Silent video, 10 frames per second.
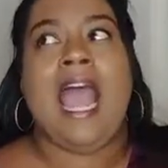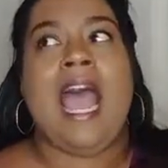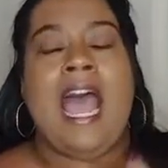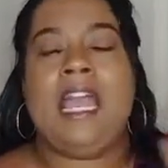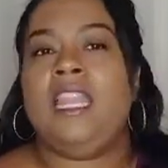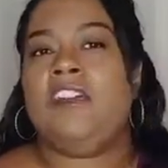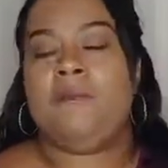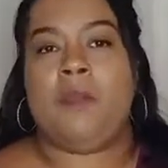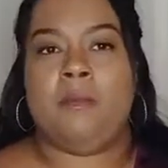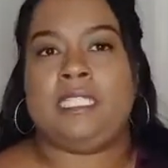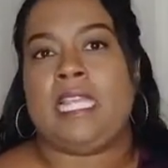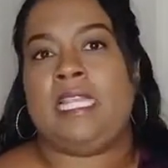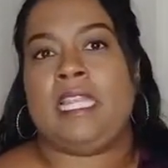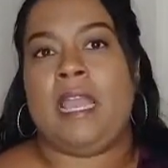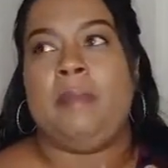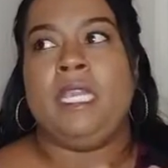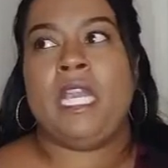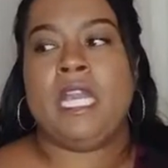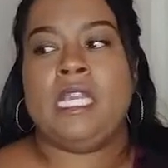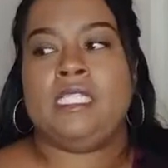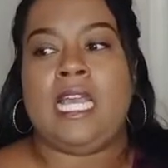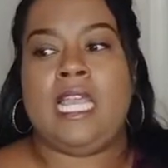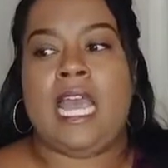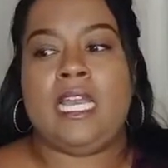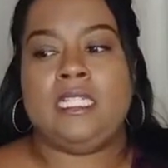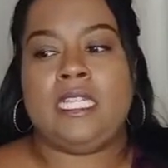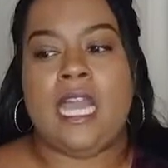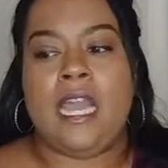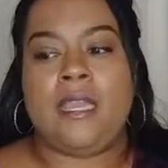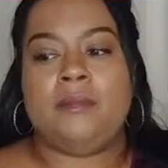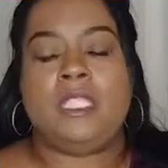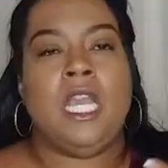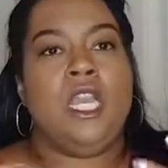I love moments like that because a lot of times